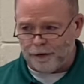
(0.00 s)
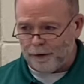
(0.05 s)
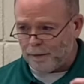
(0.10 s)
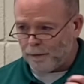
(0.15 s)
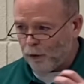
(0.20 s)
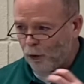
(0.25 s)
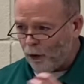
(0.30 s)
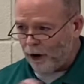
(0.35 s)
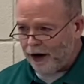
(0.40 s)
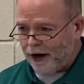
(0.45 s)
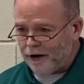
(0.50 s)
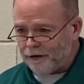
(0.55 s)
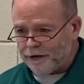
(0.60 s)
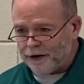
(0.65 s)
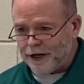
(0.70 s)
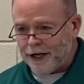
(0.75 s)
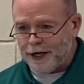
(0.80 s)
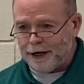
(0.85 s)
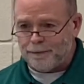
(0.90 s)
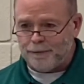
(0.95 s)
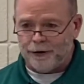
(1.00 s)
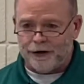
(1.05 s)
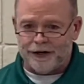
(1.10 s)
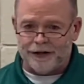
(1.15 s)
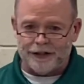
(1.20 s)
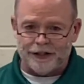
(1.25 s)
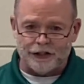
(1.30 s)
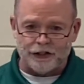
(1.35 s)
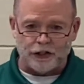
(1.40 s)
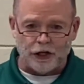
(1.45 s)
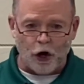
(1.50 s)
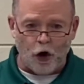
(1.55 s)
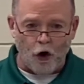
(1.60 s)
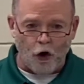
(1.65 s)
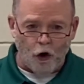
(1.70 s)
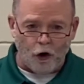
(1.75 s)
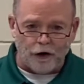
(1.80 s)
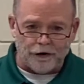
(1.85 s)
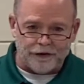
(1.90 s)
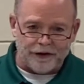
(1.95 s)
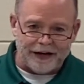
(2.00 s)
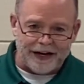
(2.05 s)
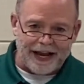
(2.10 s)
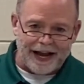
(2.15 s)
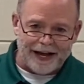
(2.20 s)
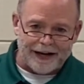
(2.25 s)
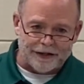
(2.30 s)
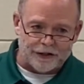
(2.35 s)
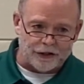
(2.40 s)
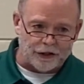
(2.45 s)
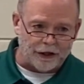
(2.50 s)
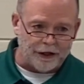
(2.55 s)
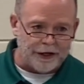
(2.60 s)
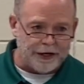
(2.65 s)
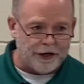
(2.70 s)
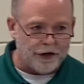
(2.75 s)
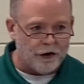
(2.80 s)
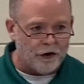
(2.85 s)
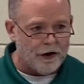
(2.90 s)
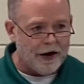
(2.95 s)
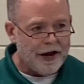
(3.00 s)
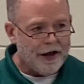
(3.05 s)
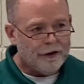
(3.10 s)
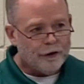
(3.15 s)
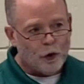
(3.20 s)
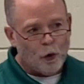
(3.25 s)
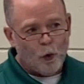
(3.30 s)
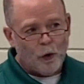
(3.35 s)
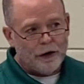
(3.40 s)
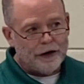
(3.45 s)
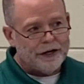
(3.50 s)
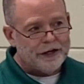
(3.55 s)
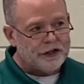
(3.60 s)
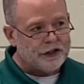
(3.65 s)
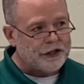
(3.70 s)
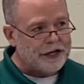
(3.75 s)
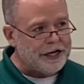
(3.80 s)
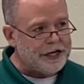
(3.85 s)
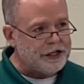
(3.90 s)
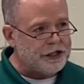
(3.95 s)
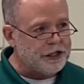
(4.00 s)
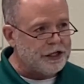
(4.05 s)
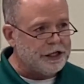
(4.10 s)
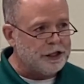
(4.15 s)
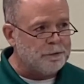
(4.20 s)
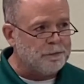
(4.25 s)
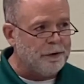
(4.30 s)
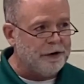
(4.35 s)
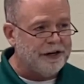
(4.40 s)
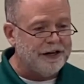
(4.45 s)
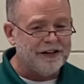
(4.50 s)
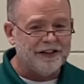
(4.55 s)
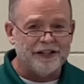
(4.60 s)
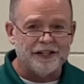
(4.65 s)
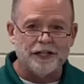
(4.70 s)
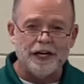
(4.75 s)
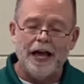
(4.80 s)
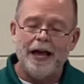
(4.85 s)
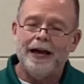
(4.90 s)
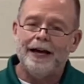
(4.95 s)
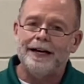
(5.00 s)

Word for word: the prayer that he had put into this, the heart that he had as a leader, the organization he's put into this,